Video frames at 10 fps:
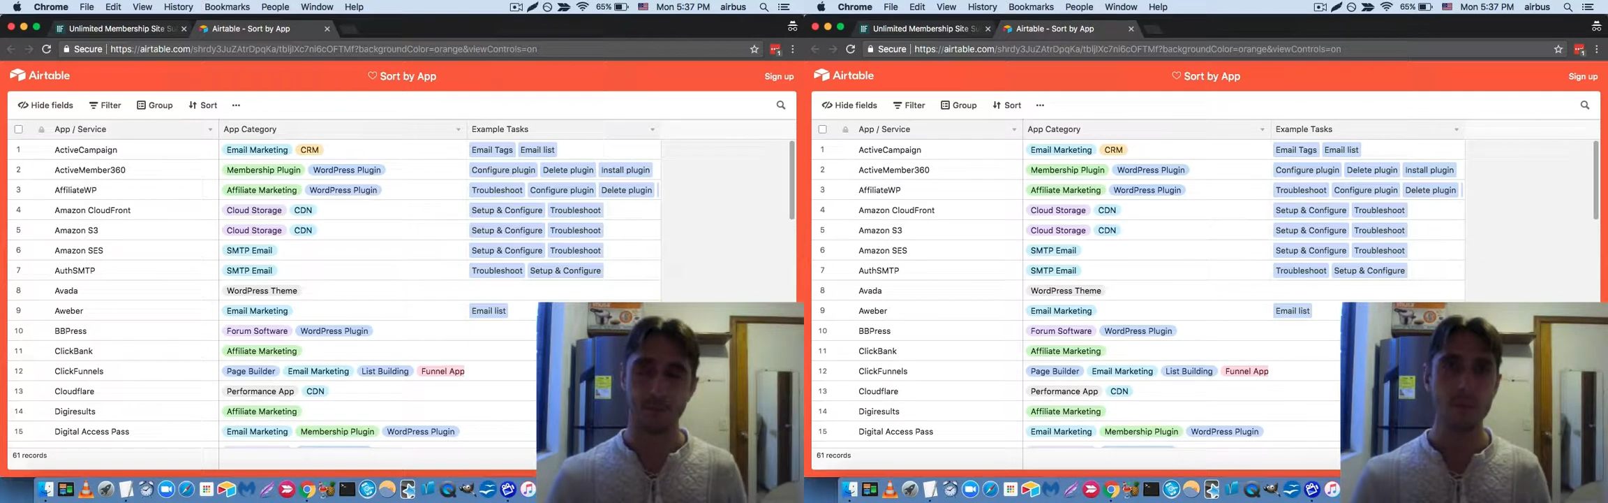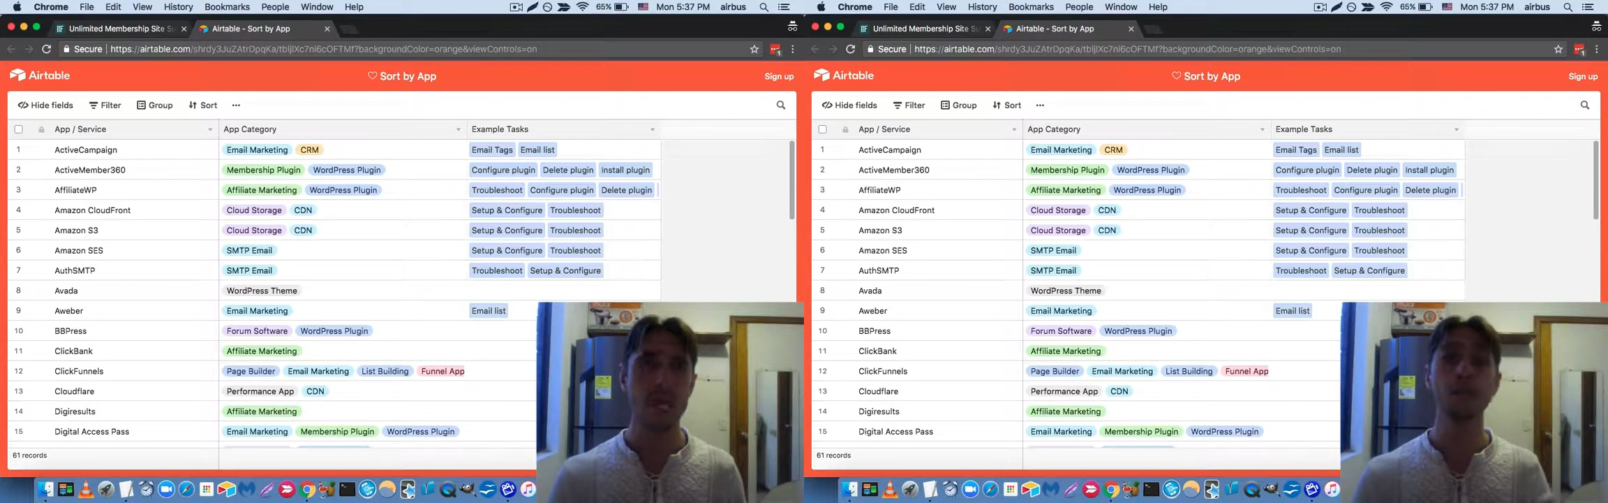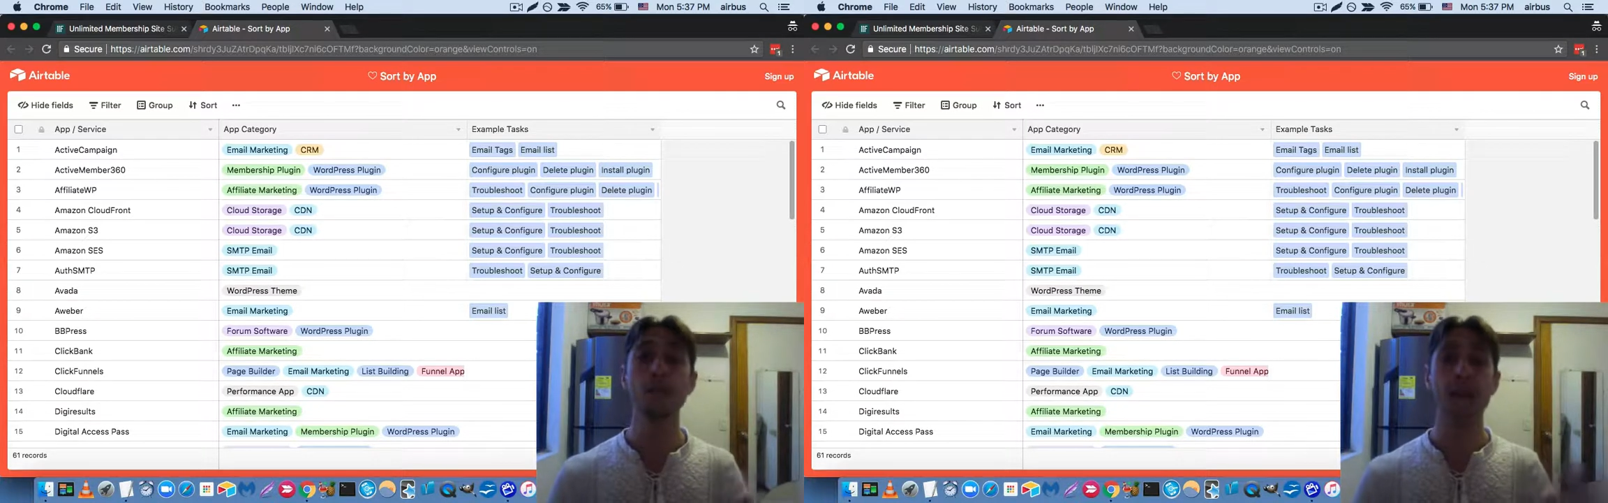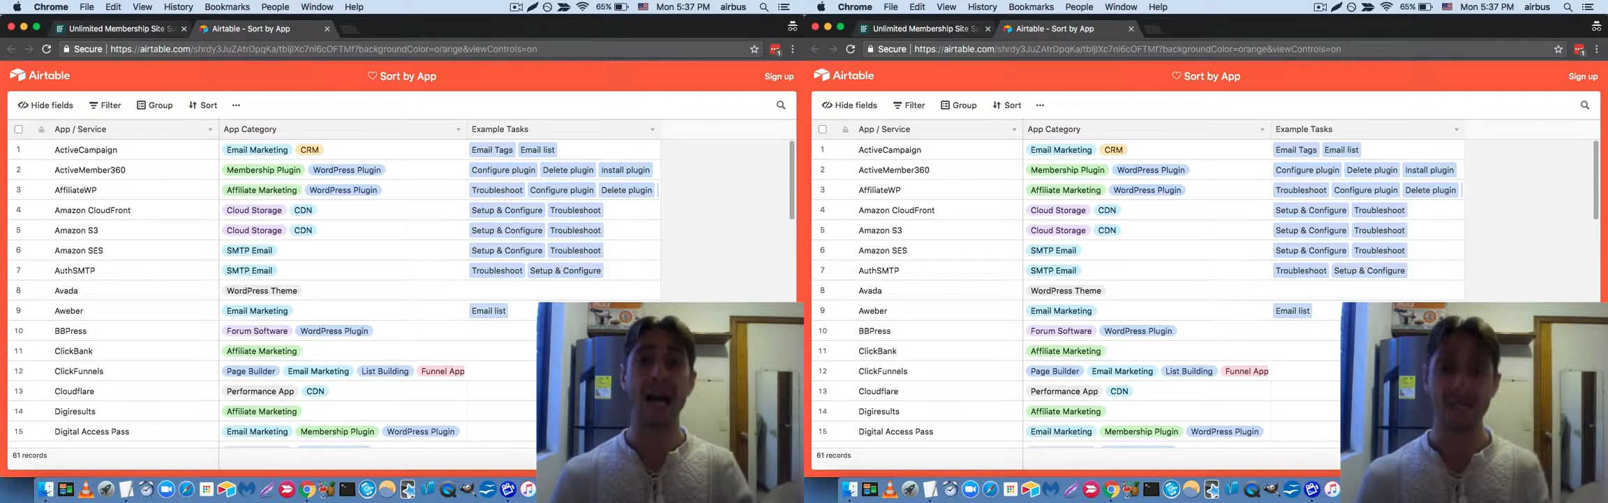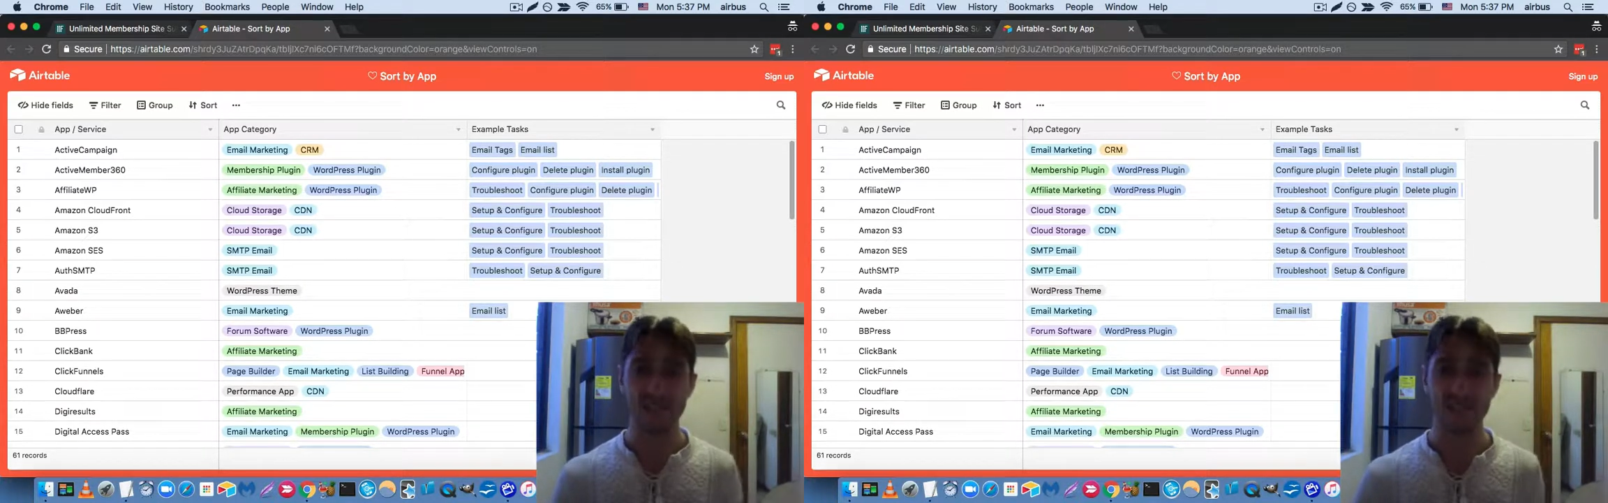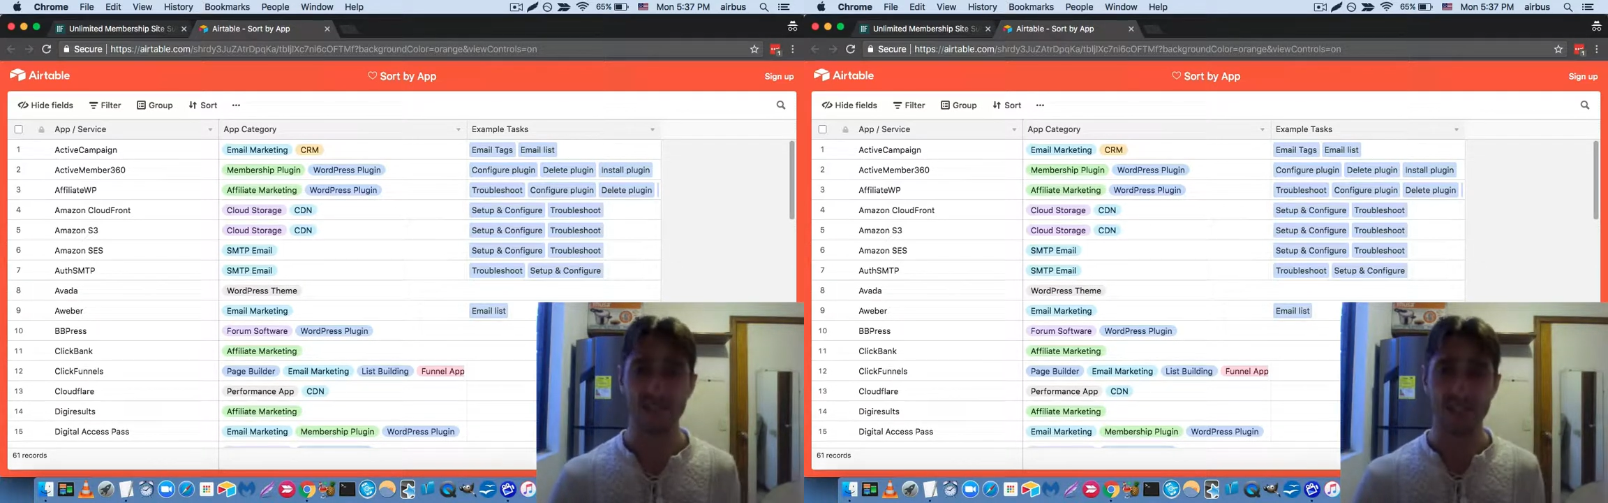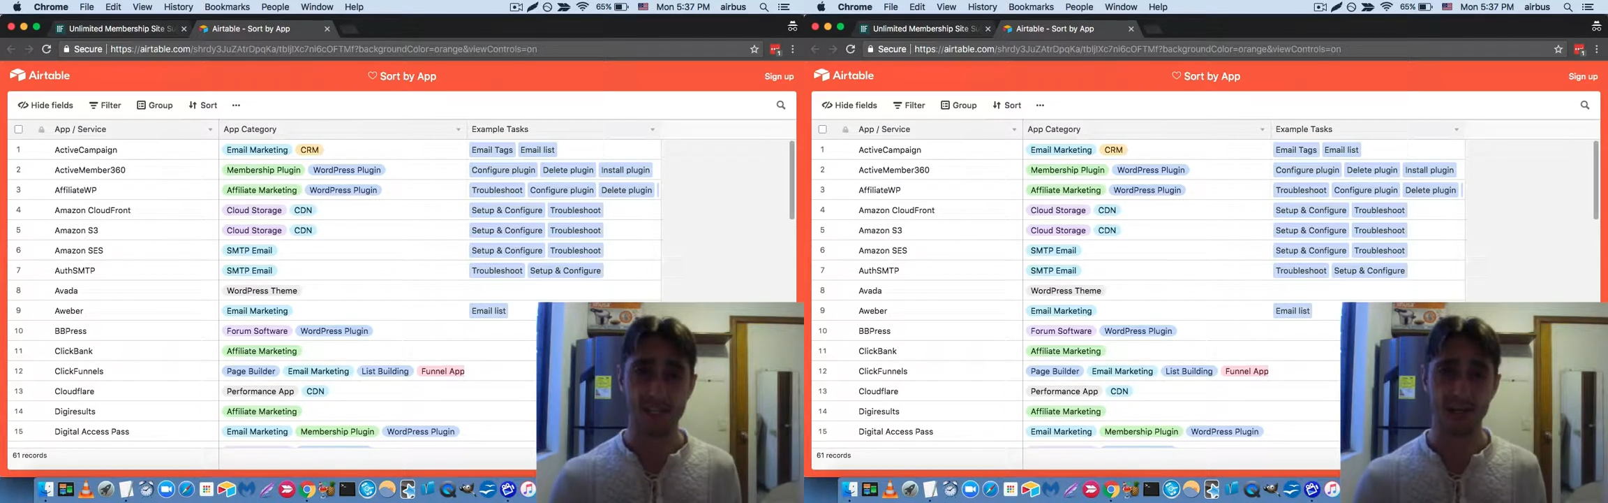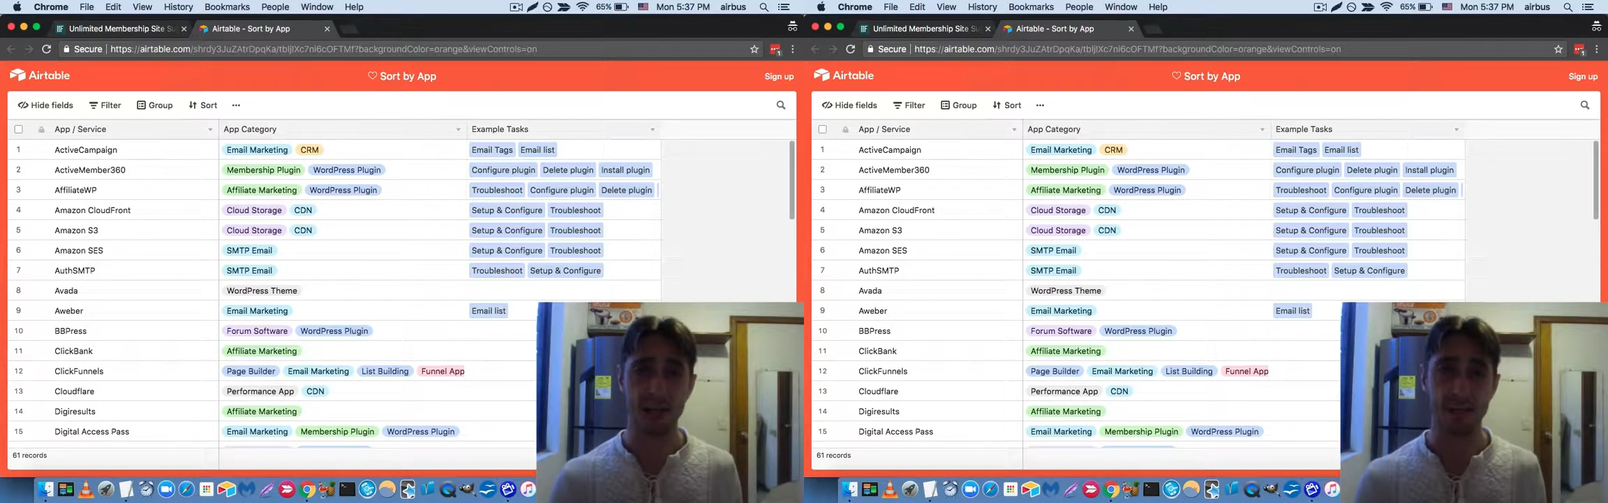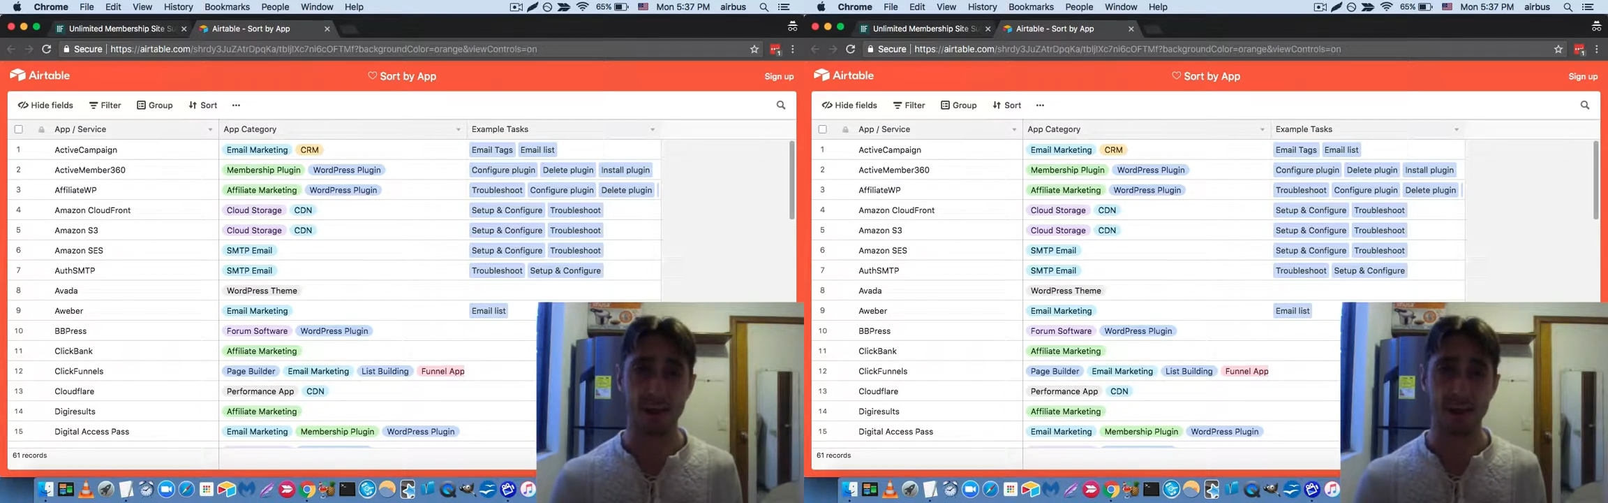and you can access this anytime,